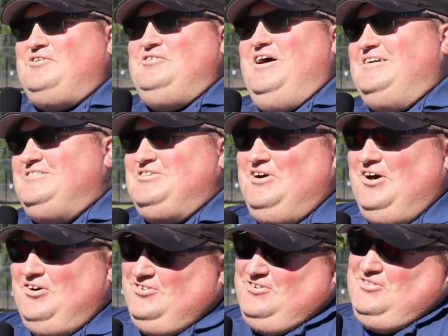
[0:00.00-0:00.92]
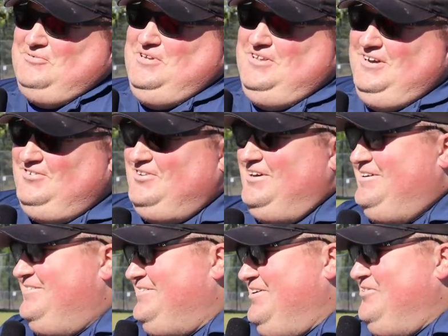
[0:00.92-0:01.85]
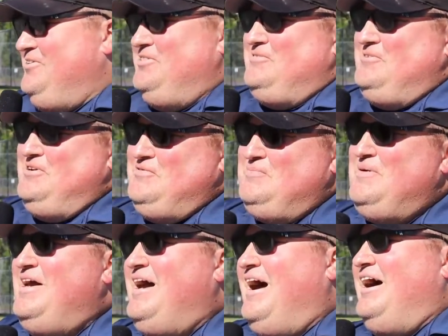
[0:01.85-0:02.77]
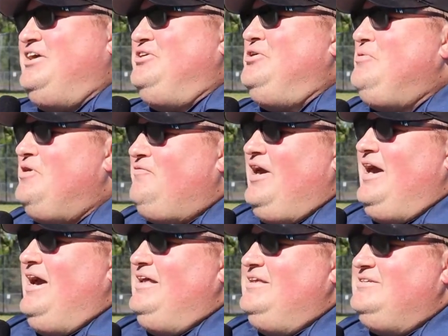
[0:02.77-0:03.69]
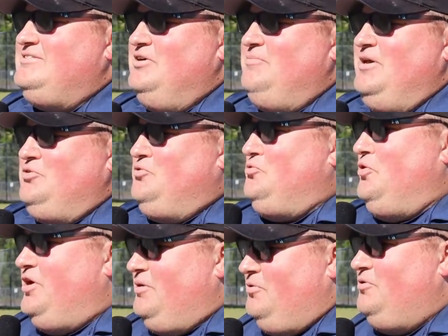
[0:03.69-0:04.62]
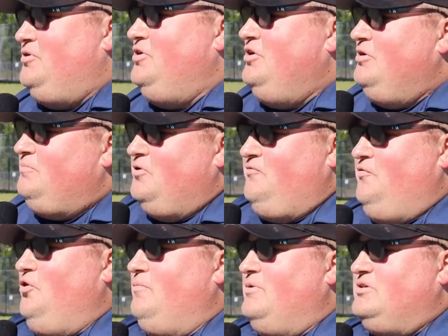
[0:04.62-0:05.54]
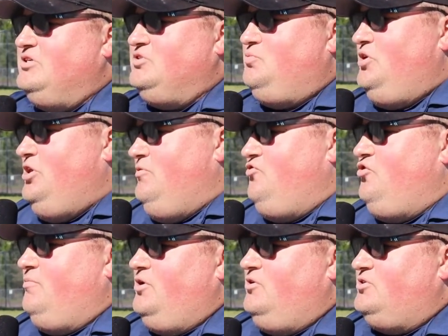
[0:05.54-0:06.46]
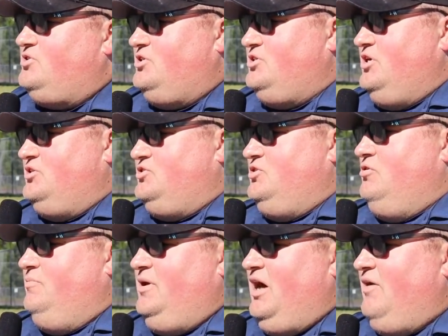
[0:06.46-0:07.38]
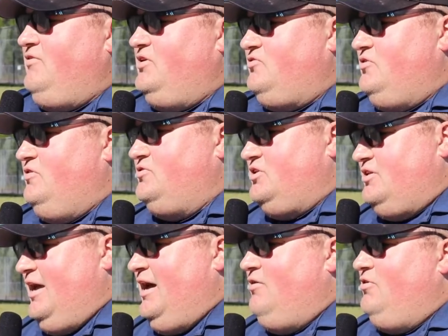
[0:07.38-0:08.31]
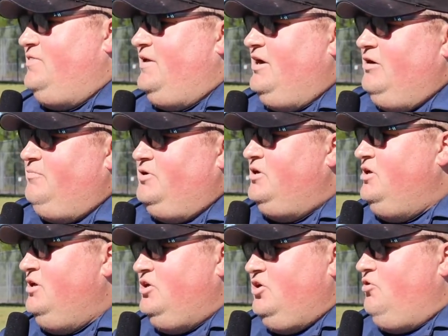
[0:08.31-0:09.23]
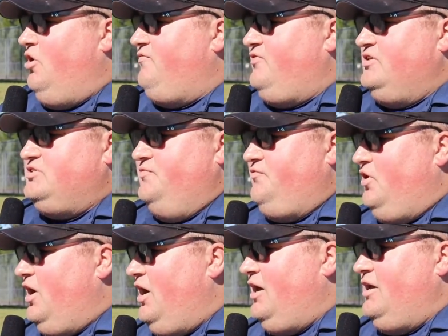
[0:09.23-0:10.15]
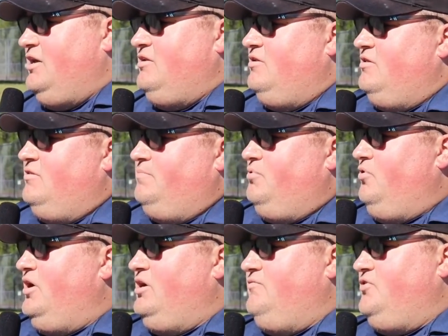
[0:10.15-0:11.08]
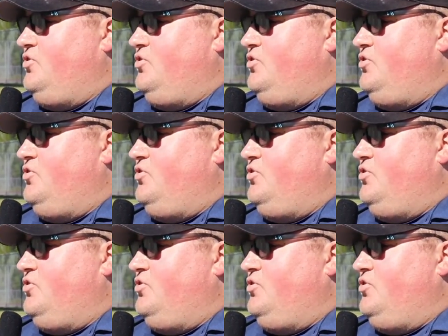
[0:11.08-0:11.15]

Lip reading: So nonchalantly, just 3 touchdowns, yeah. You know, only 3 of them. You have had some incredible performances. What do you attribute your success to? I mean, obviously there's a talent there, but your offensive line, the play of